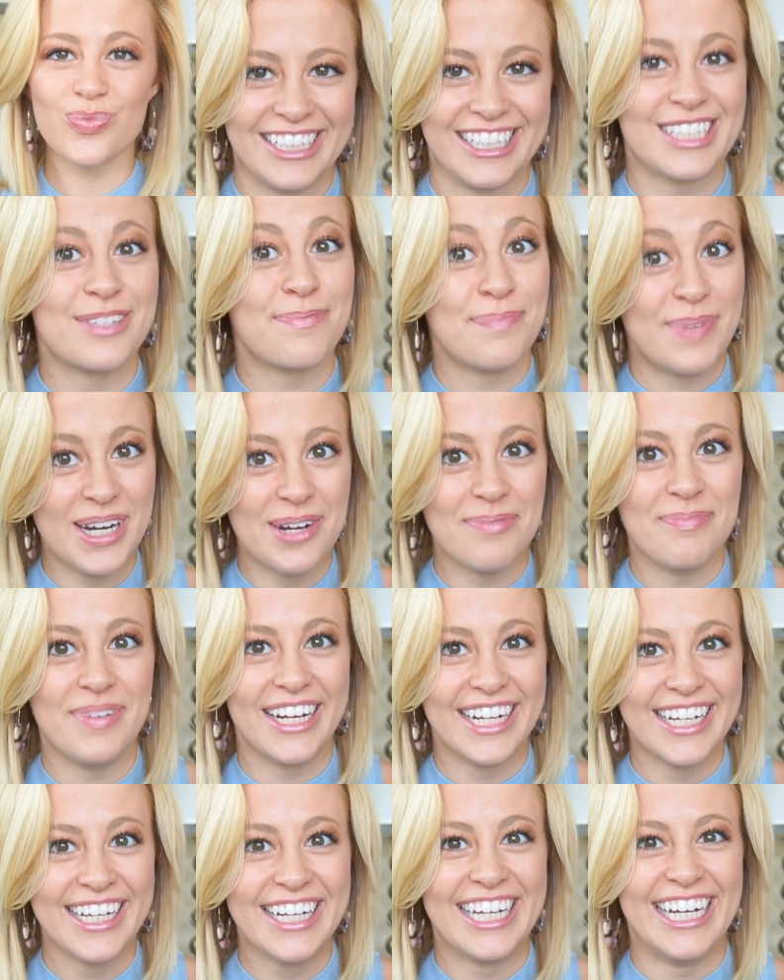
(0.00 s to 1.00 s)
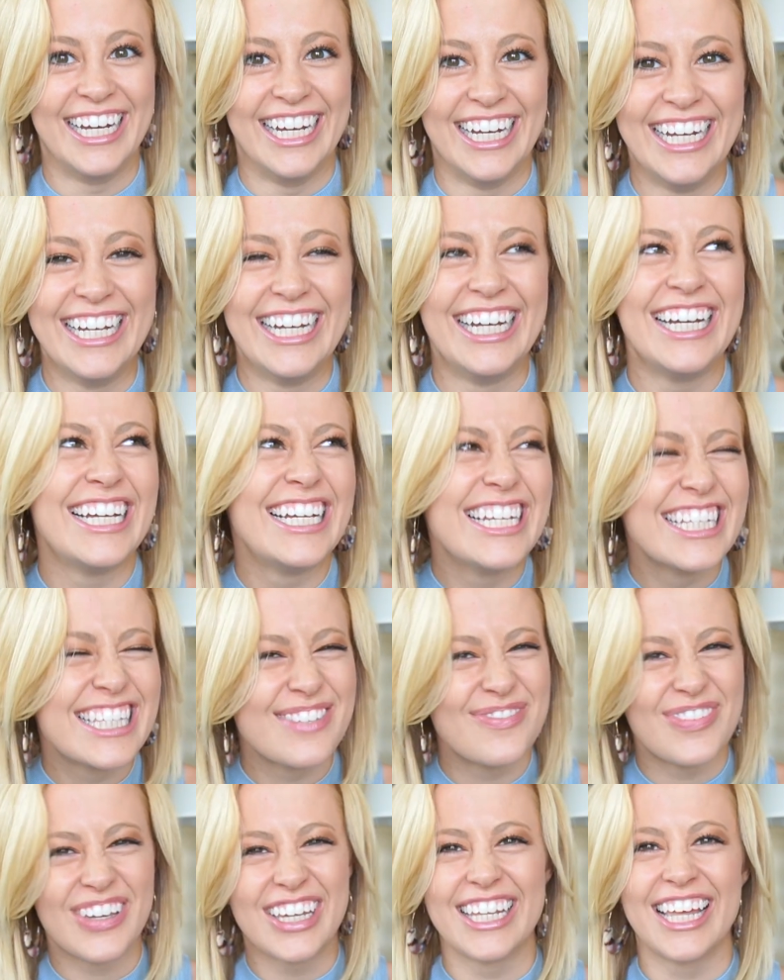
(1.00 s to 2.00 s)
It's been a minute.
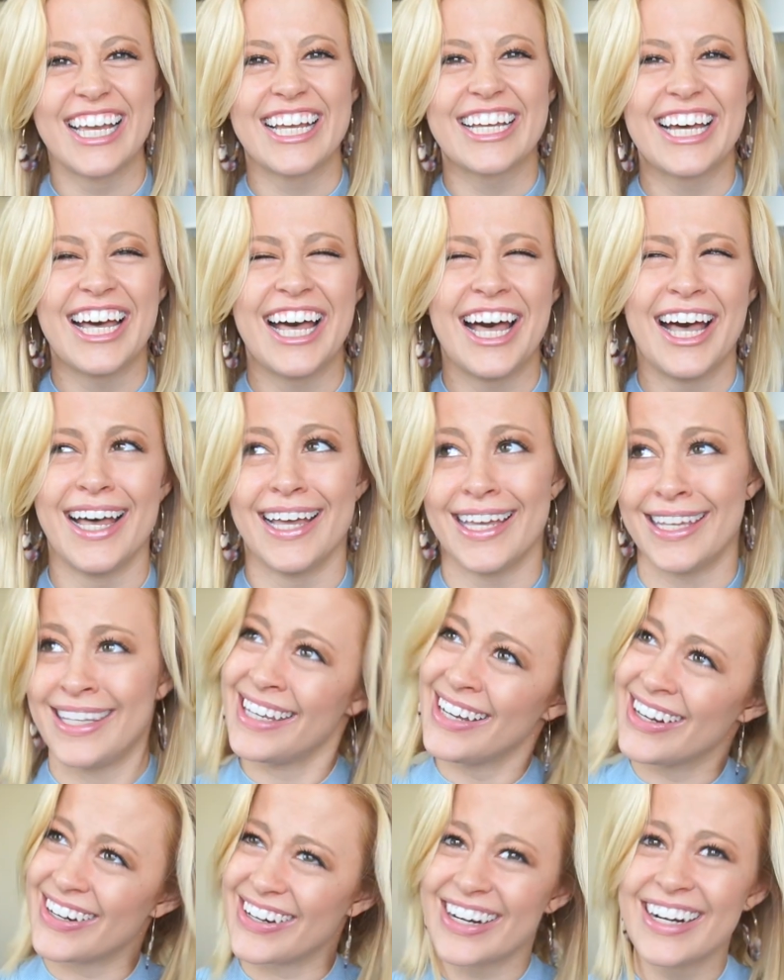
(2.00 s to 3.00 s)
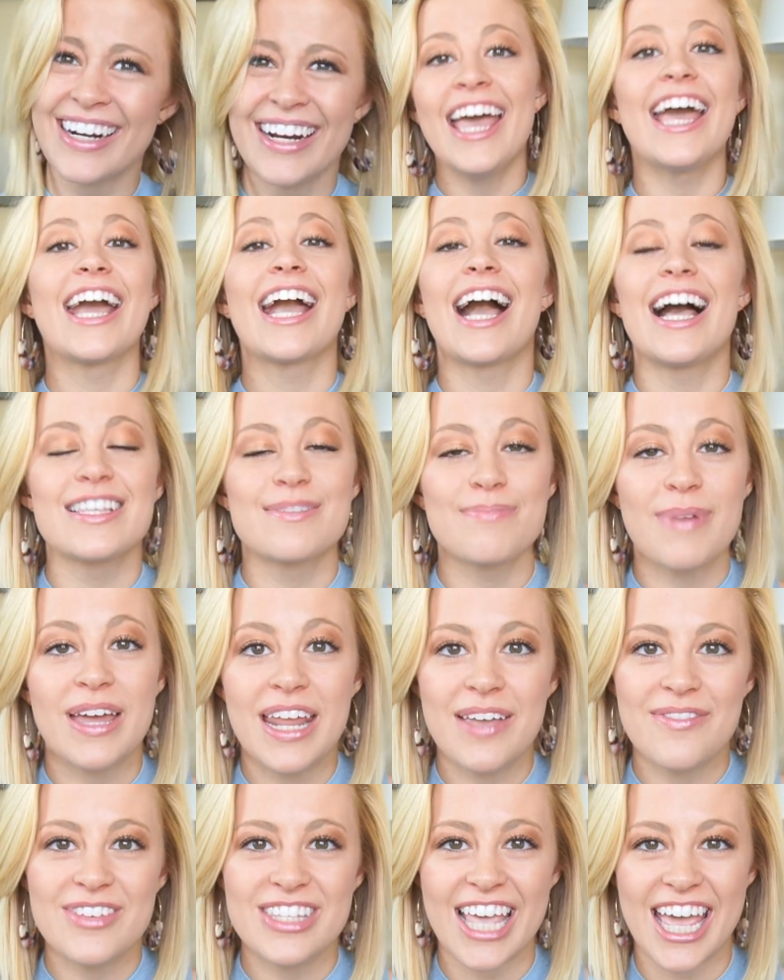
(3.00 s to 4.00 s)
It's been like a year. Hey guys, my
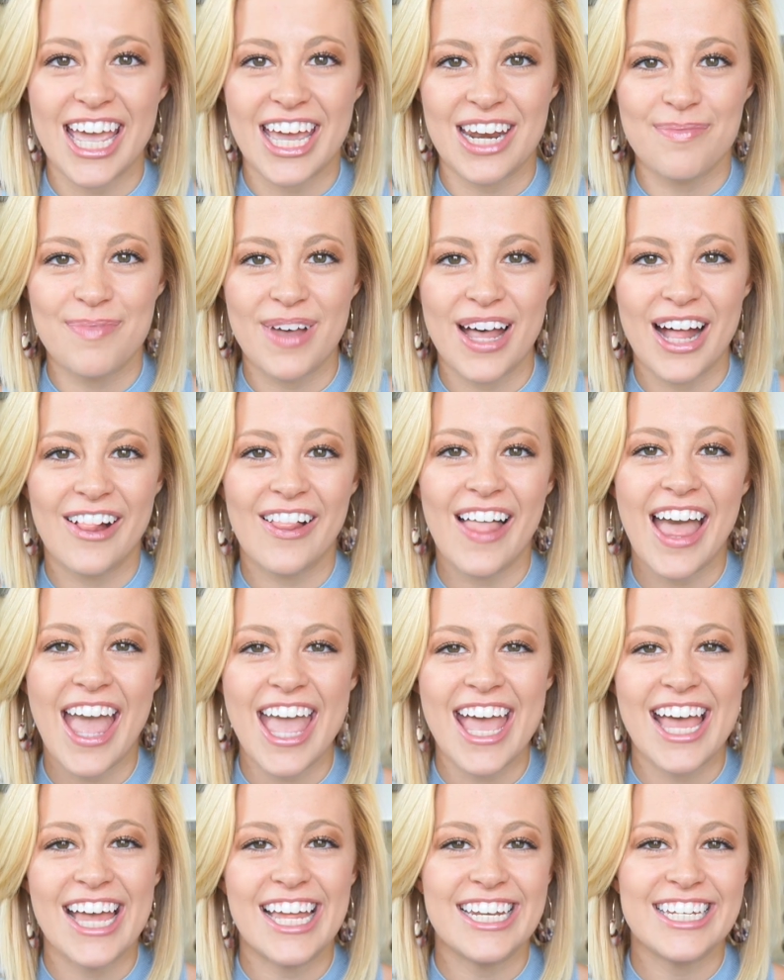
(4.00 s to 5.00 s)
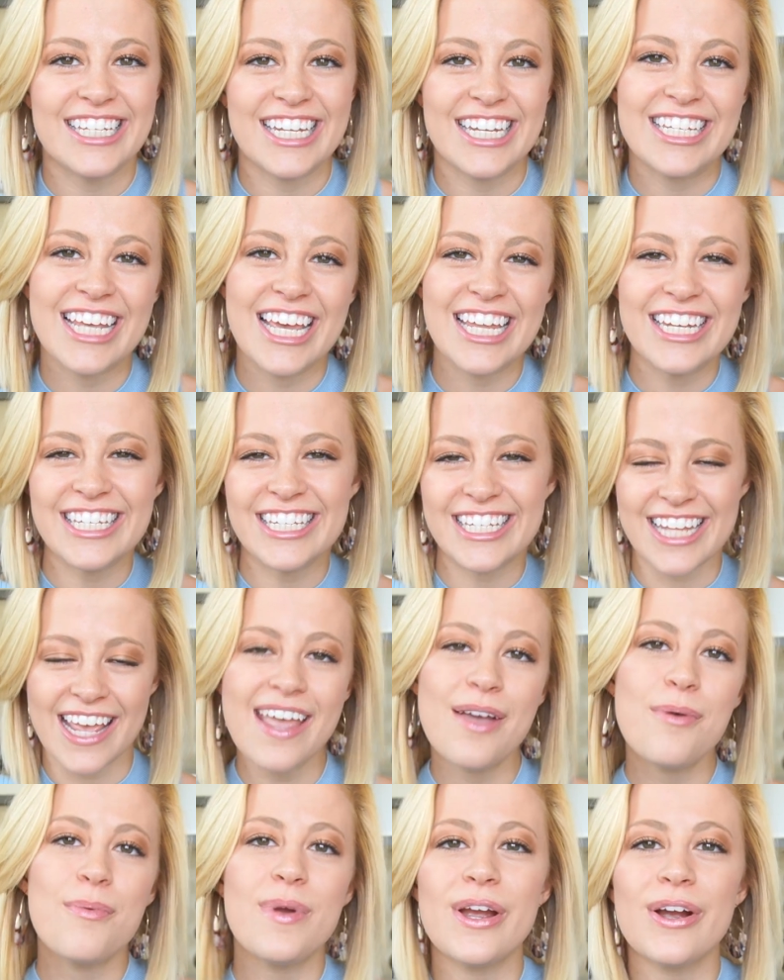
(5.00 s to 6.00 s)
name is Annabelle and
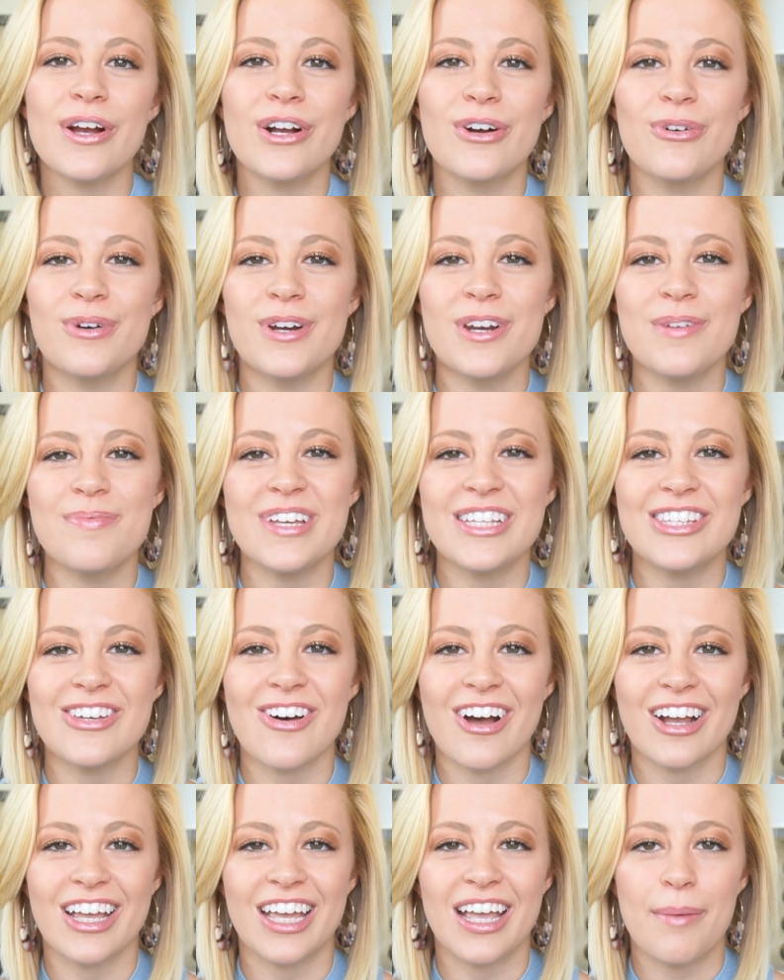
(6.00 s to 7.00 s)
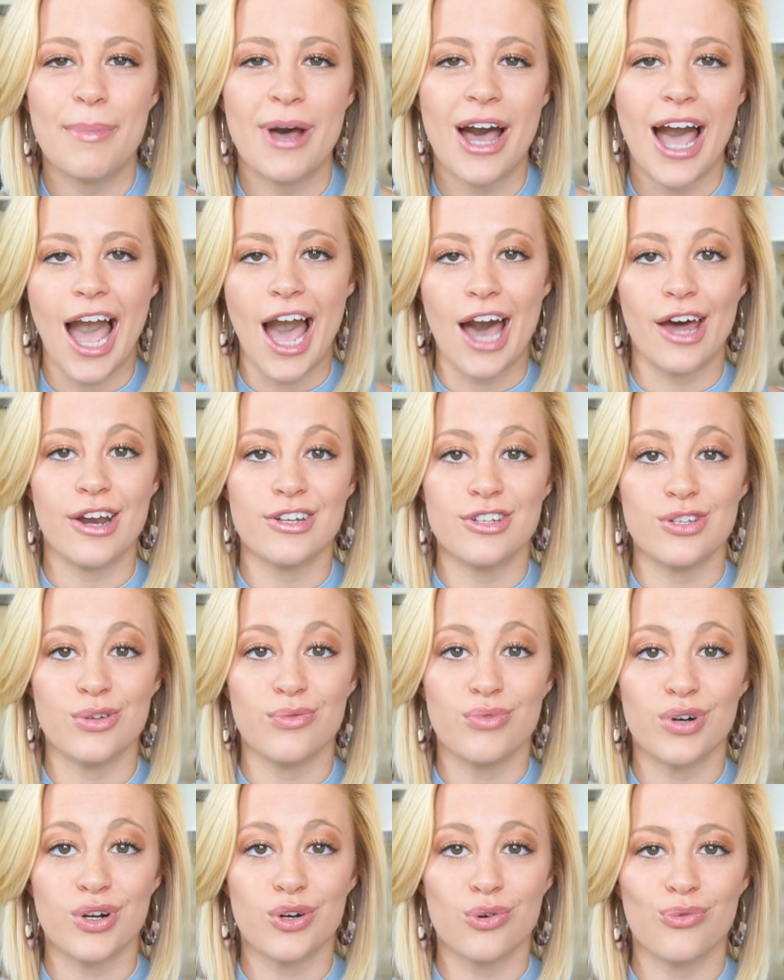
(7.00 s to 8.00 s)
today we are going to be talking about how to
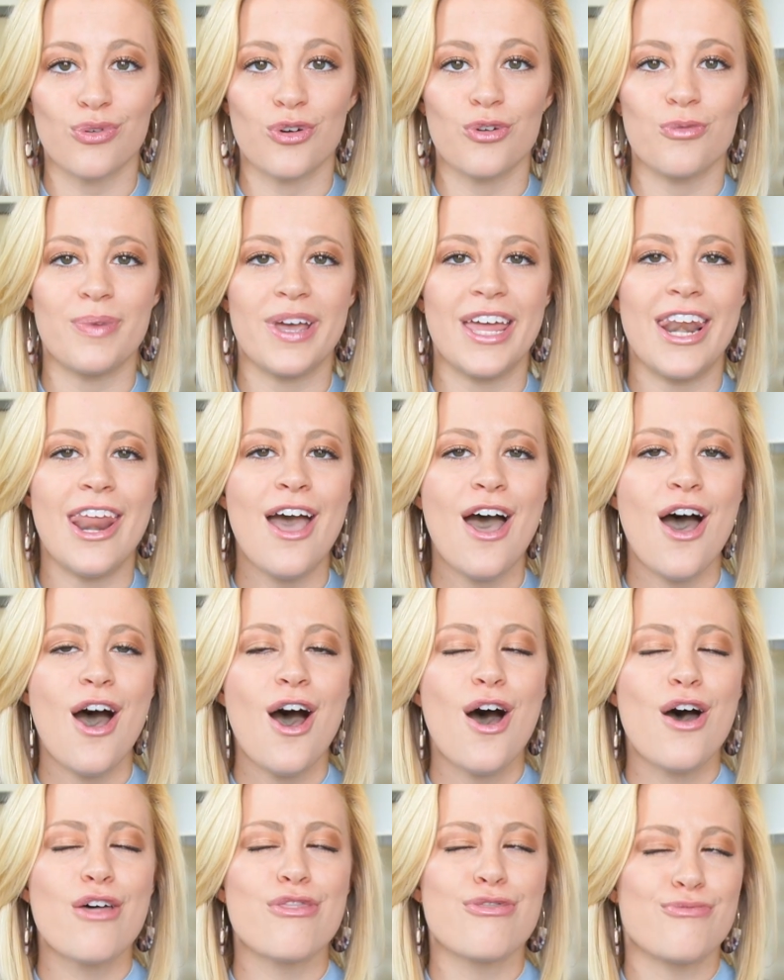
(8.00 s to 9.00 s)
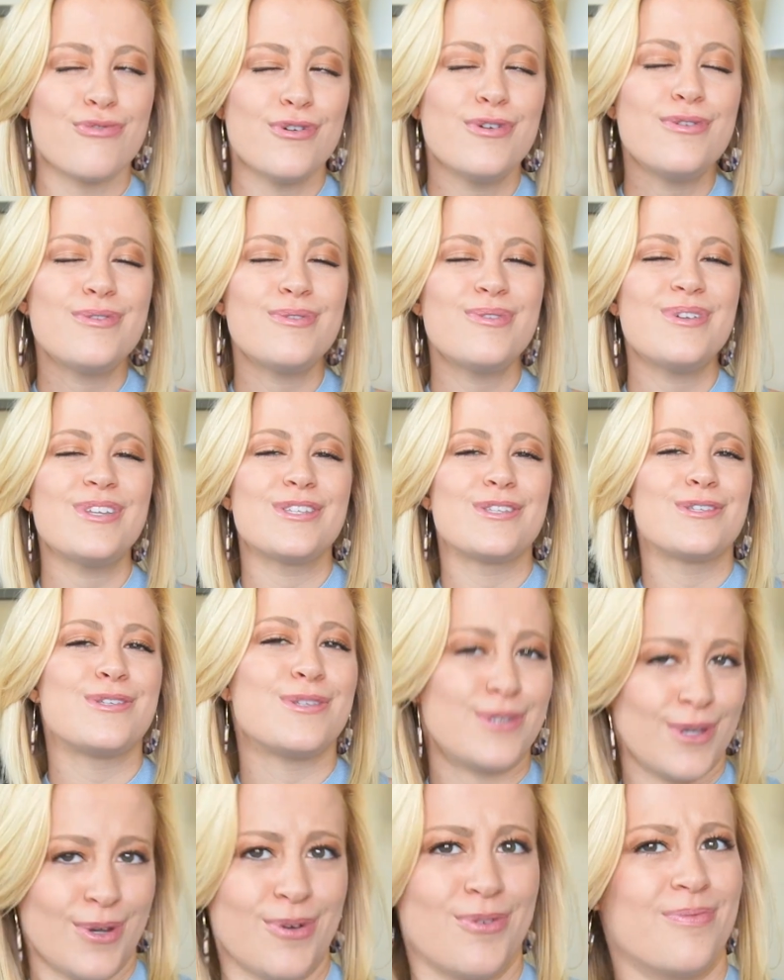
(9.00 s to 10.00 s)
do recruitment through
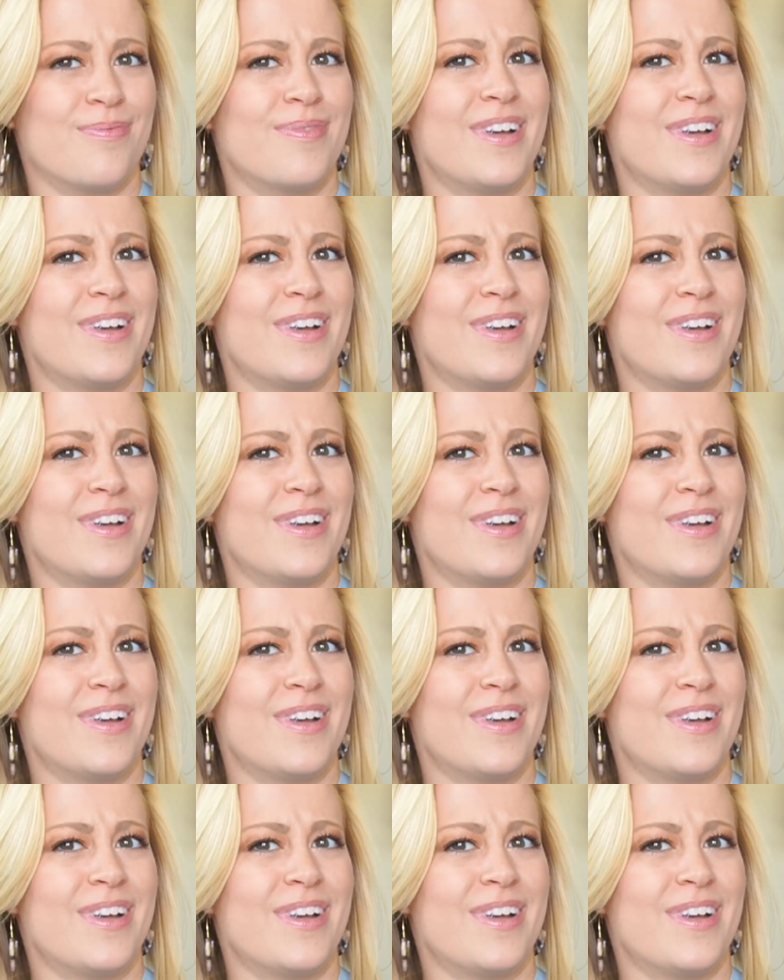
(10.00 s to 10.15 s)
Zoom